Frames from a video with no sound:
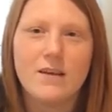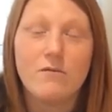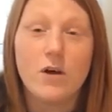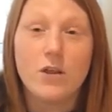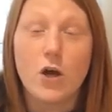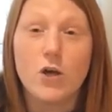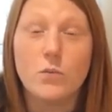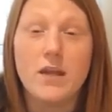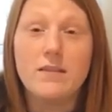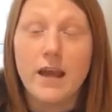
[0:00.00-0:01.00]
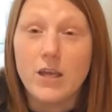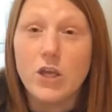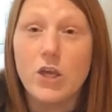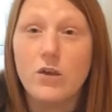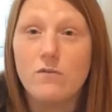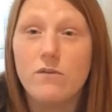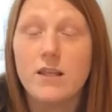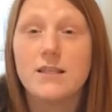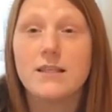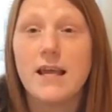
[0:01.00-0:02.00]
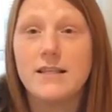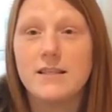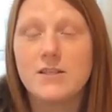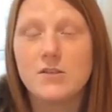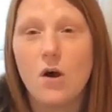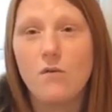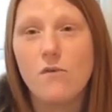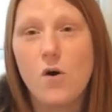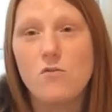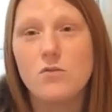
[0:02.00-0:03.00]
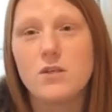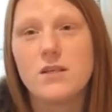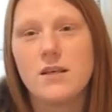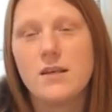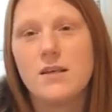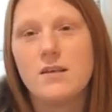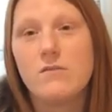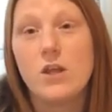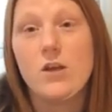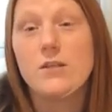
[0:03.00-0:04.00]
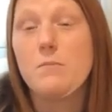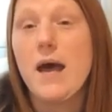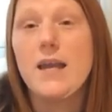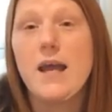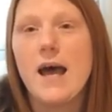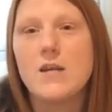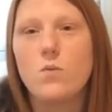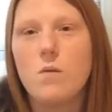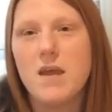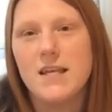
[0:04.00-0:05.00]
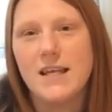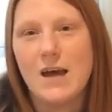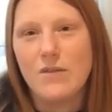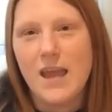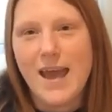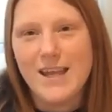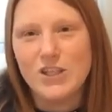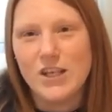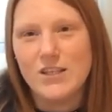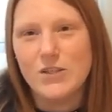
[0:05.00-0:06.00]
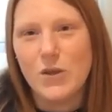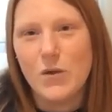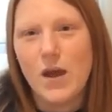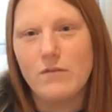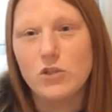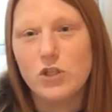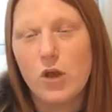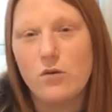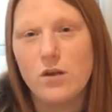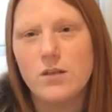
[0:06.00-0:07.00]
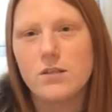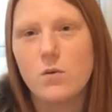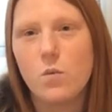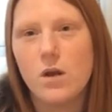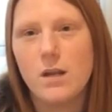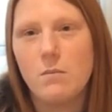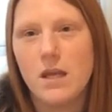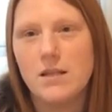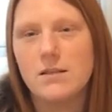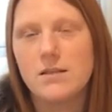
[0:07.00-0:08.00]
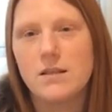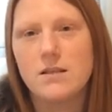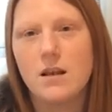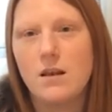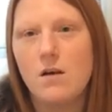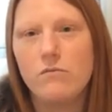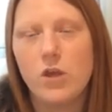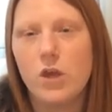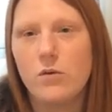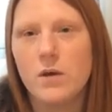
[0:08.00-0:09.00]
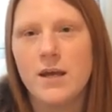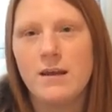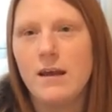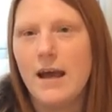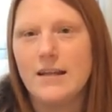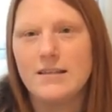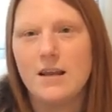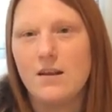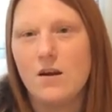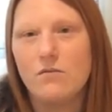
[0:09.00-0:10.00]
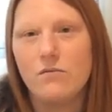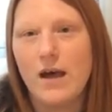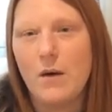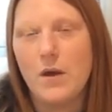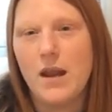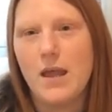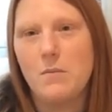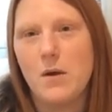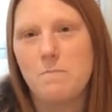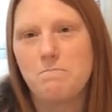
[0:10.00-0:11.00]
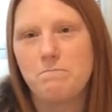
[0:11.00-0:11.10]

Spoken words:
Father God, we thank you for the saints of old, for those men and women down the ages who have shown us what it means to love you and to love our neighbour.